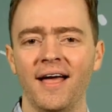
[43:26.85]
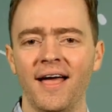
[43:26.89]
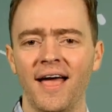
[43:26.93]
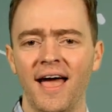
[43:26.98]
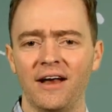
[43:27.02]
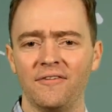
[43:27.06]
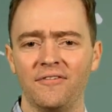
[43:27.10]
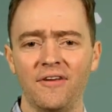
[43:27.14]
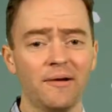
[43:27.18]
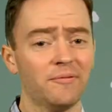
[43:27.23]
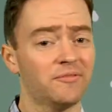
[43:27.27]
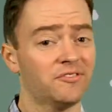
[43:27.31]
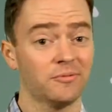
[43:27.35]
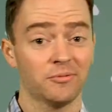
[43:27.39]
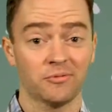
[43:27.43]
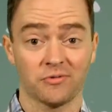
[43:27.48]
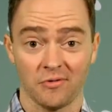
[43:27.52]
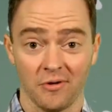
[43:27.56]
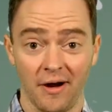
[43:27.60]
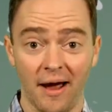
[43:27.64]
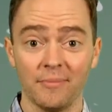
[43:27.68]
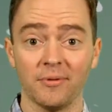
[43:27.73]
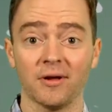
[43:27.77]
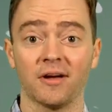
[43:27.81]
And if you haven't
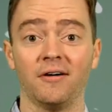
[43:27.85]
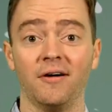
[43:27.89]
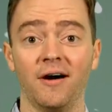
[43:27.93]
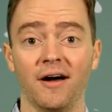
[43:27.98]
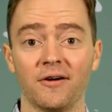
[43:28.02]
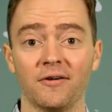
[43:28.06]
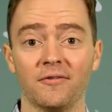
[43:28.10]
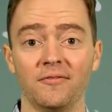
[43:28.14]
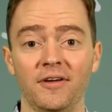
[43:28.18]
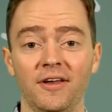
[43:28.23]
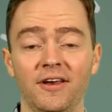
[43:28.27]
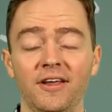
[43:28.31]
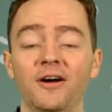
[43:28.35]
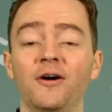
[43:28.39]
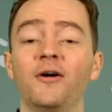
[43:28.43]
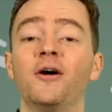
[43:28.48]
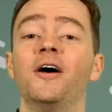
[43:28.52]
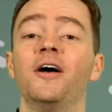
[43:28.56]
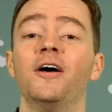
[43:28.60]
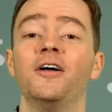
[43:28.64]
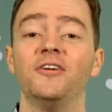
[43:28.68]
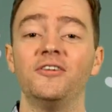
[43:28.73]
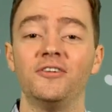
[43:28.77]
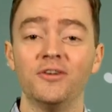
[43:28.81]
subscribed to Collider
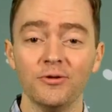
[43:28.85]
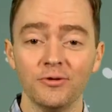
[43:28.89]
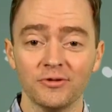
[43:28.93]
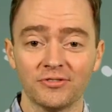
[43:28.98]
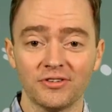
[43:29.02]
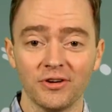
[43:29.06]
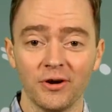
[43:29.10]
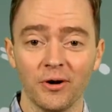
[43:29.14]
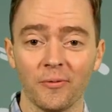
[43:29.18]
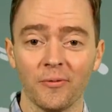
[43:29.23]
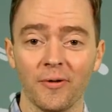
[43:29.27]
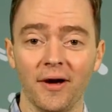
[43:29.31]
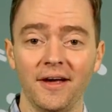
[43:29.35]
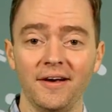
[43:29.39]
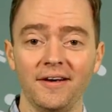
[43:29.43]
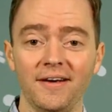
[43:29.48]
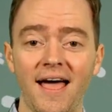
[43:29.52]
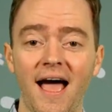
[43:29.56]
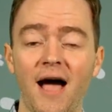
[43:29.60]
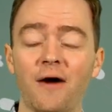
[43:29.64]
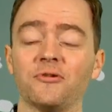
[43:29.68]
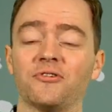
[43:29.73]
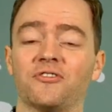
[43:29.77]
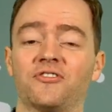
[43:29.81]
Video, do so
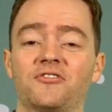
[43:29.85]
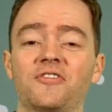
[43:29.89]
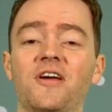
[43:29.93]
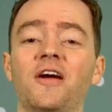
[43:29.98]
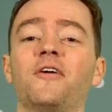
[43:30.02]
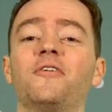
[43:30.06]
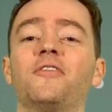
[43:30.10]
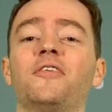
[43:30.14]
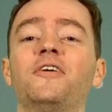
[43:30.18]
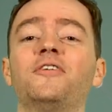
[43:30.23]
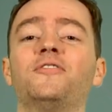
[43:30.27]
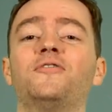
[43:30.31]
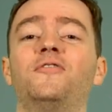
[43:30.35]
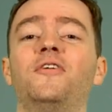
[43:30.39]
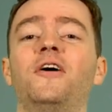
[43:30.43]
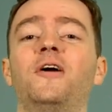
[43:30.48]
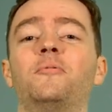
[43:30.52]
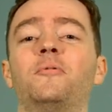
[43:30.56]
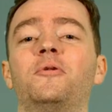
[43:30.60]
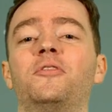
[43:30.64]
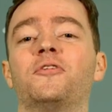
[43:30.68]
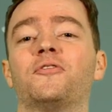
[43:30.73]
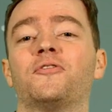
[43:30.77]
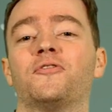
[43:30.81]
right now and share this
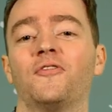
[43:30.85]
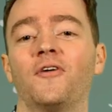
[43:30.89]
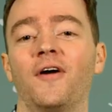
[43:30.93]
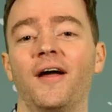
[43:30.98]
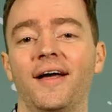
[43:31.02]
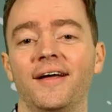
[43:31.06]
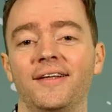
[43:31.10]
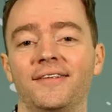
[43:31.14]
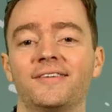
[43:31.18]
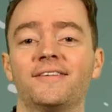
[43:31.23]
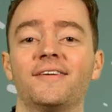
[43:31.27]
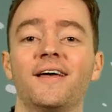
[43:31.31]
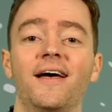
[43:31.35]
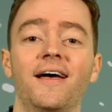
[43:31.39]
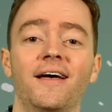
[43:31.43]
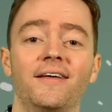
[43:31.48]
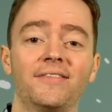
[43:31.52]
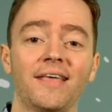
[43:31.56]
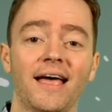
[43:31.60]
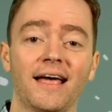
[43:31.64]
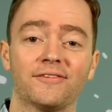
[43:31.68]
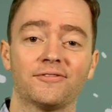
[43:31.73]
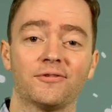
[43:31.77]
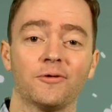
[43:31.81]
vid with your friends.
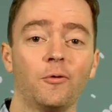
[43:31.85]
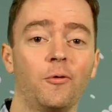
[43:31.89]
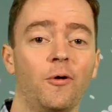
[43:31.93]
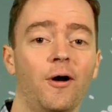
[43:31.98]
Thanks for